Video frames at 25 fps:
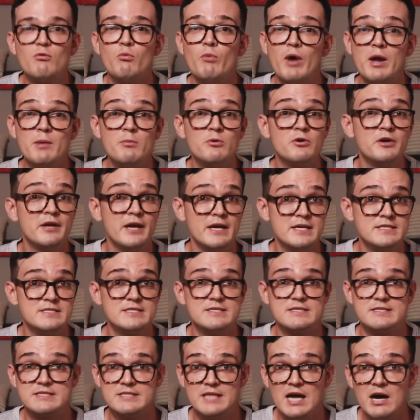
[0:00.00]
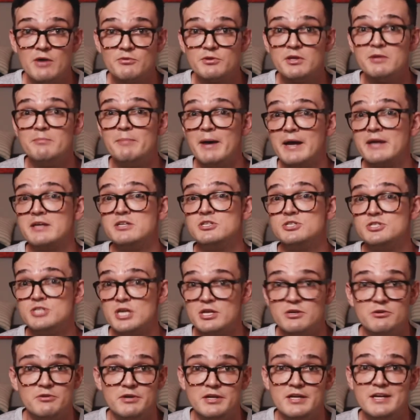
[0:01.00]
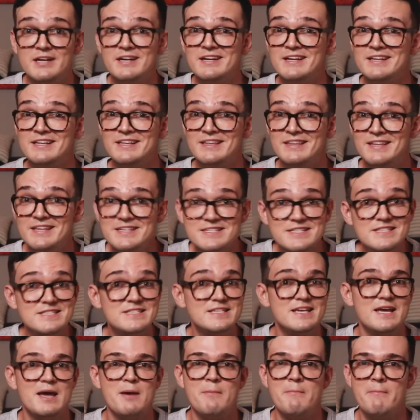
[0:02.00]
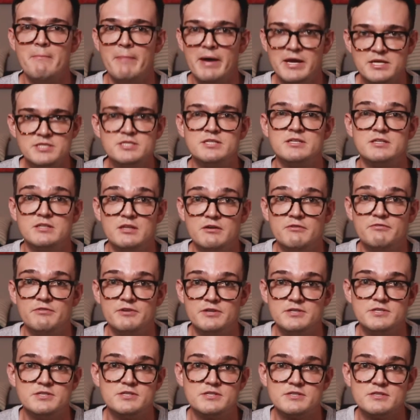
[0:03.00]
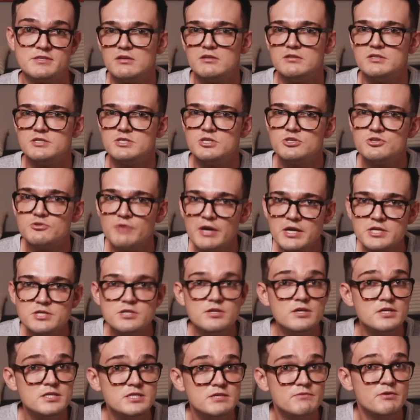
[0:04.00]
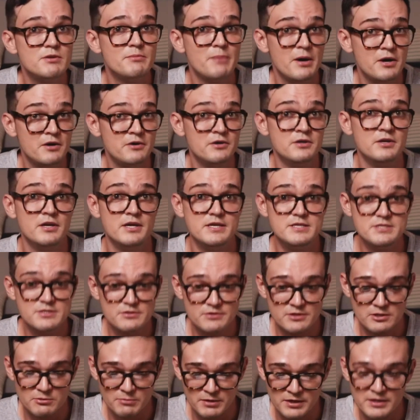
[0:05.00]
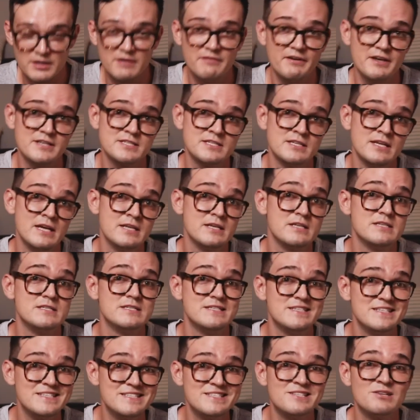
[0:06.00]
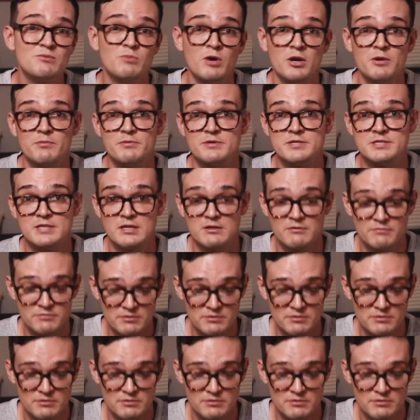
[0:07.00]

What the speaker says: way more cases now than back in January. This is amazing difference. The situation is even better in Israel when they vaccinated 61% of